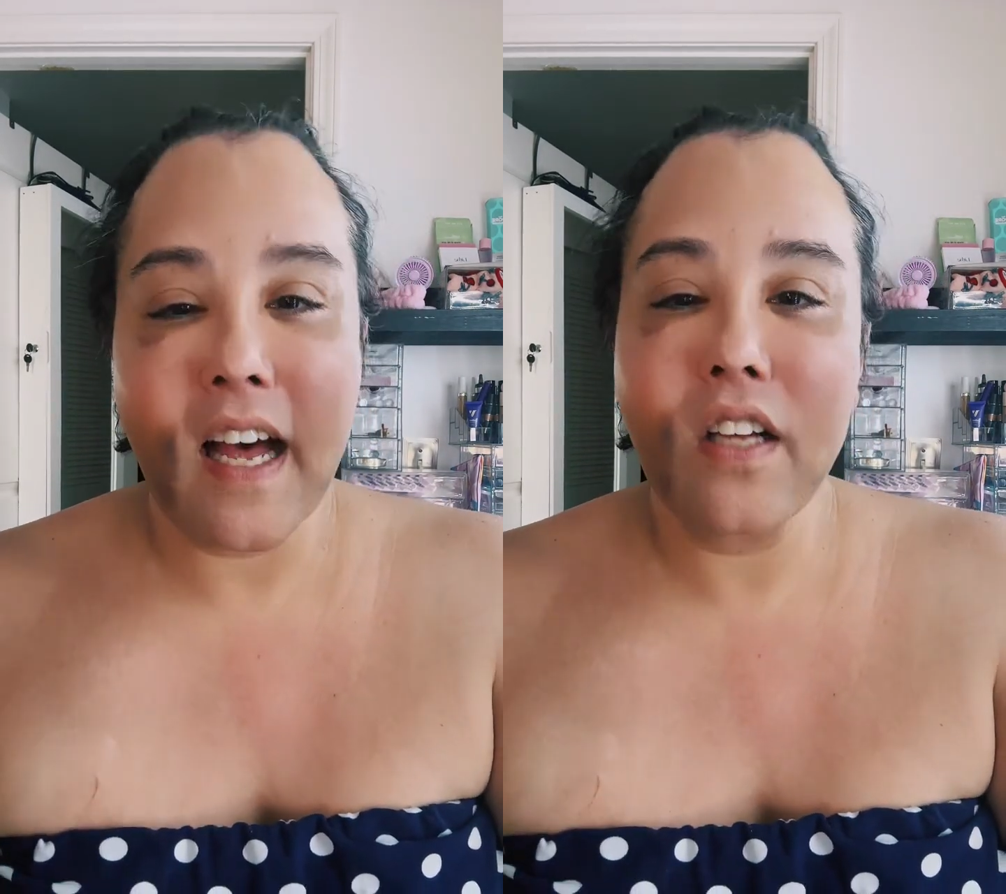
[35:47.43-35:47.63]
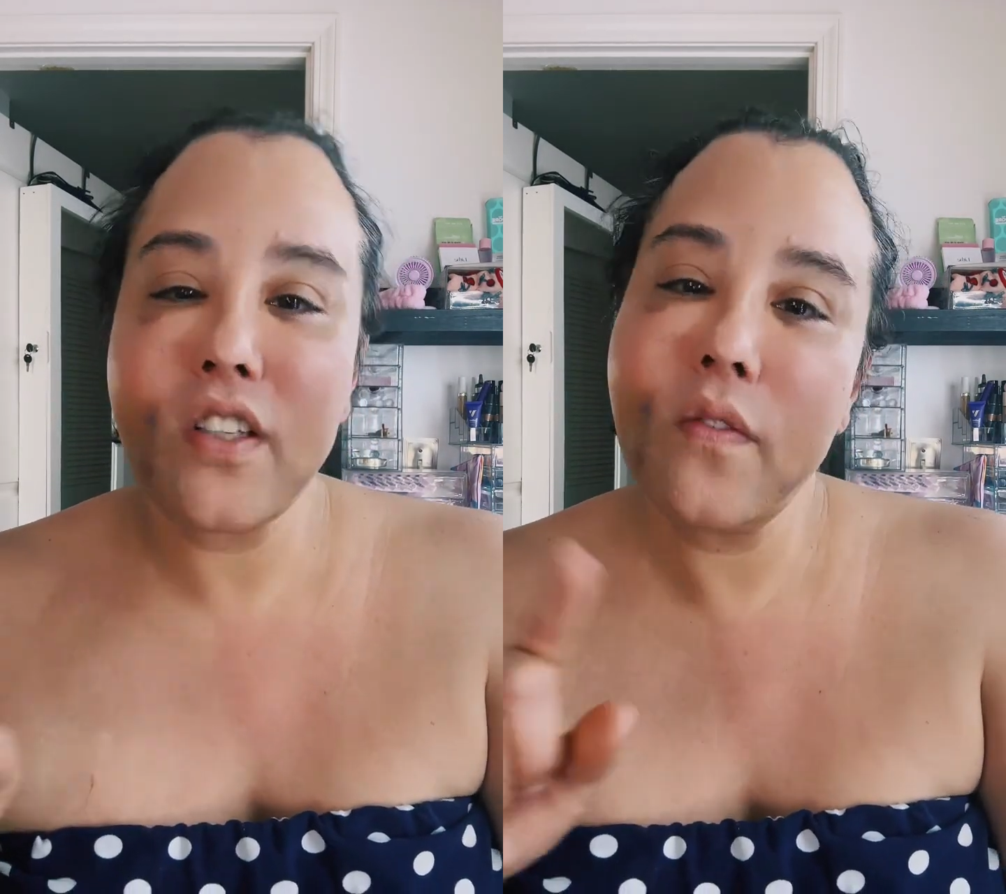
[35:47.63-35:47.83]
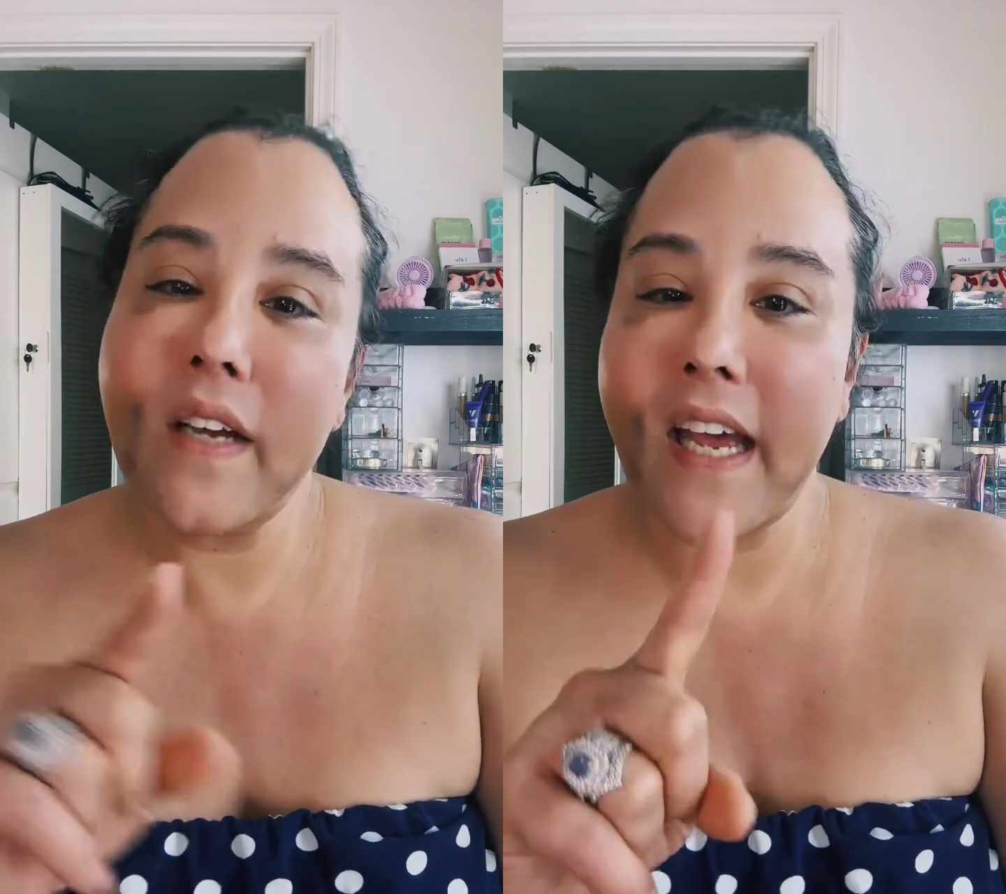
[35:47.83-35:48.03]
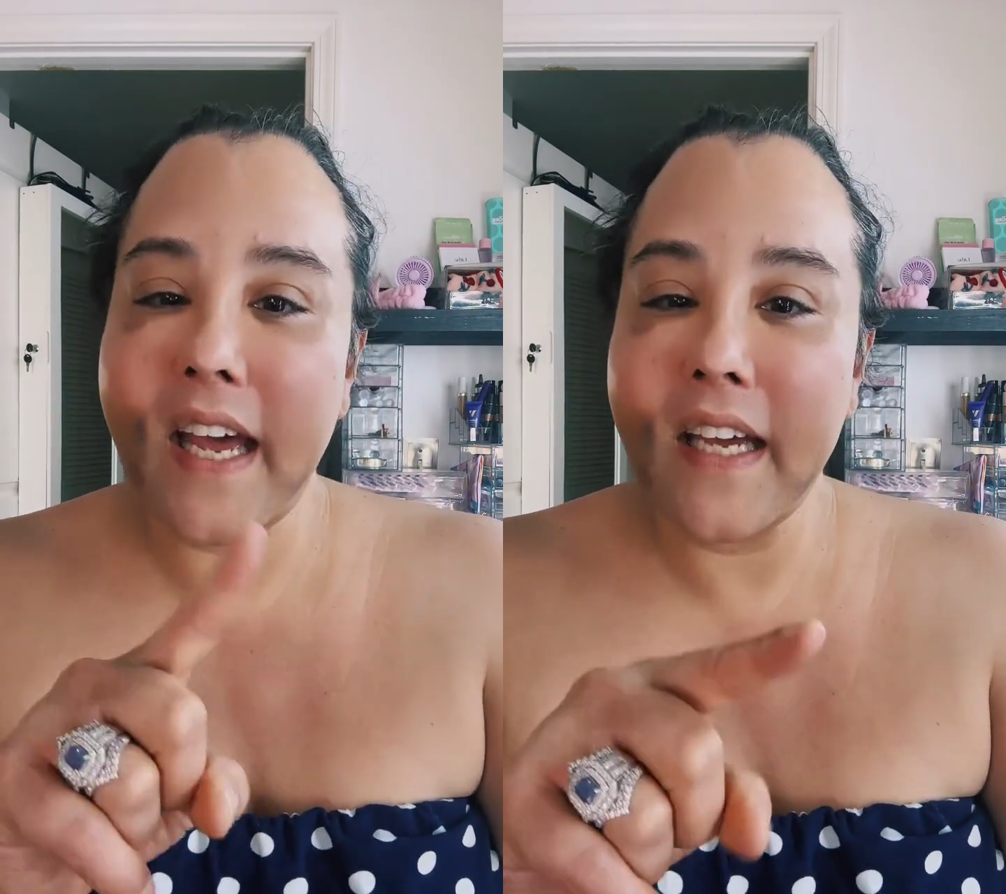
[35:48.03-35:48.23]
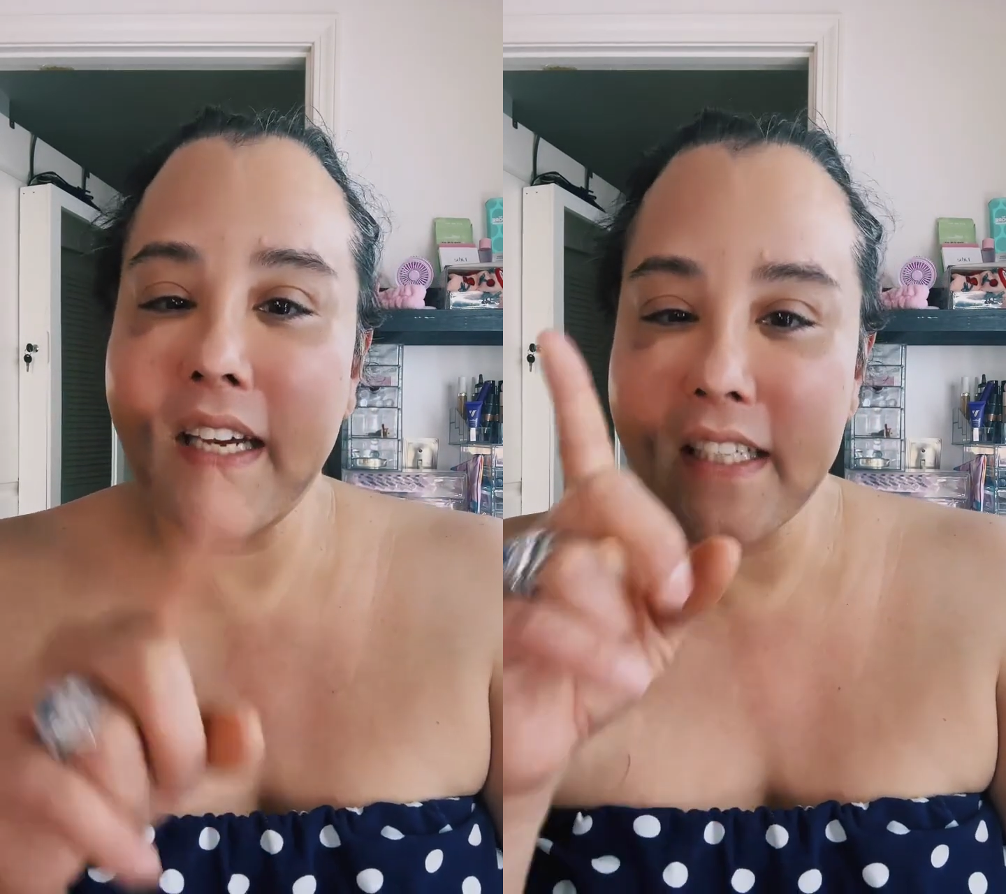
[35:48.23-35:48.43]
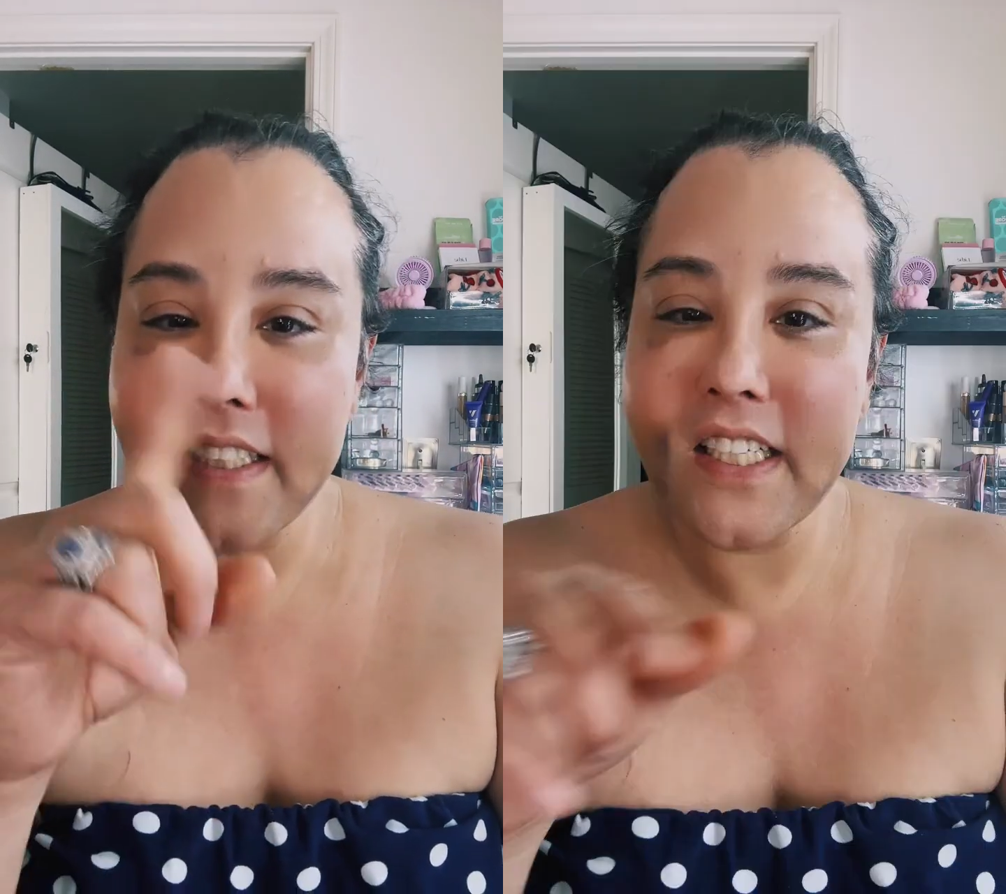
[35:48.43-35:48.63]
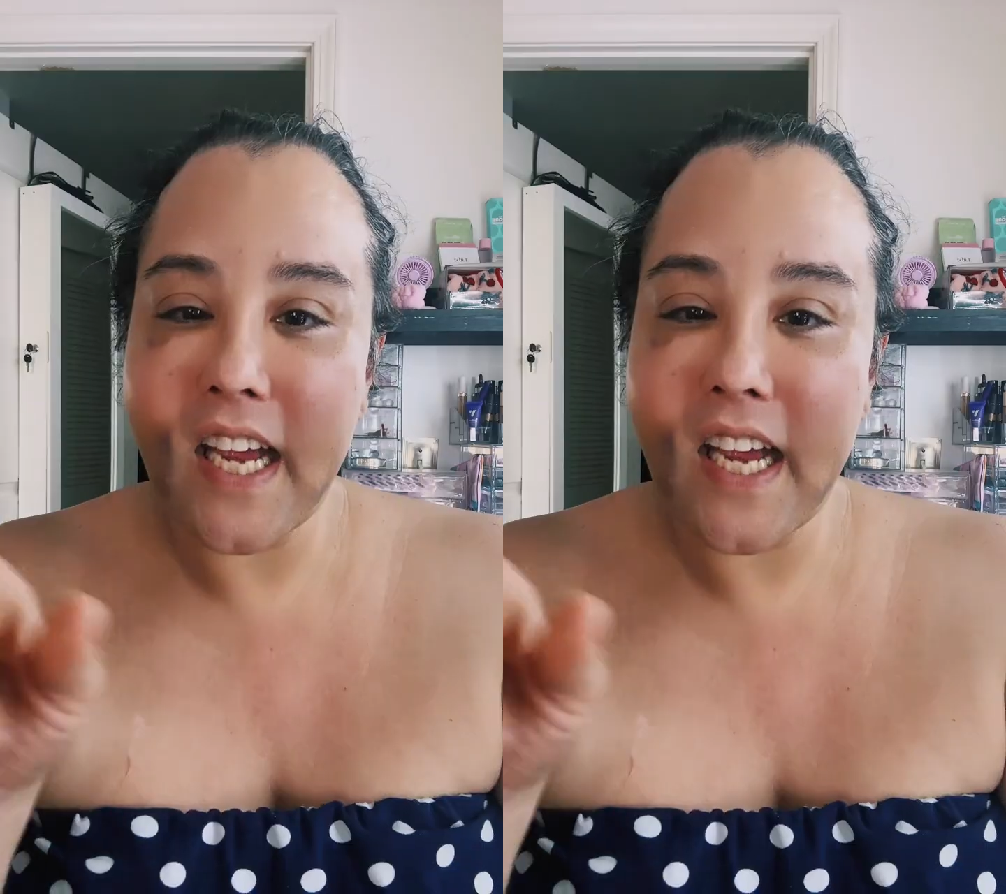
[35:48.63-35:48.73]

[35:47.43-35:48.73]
LunaJDixon,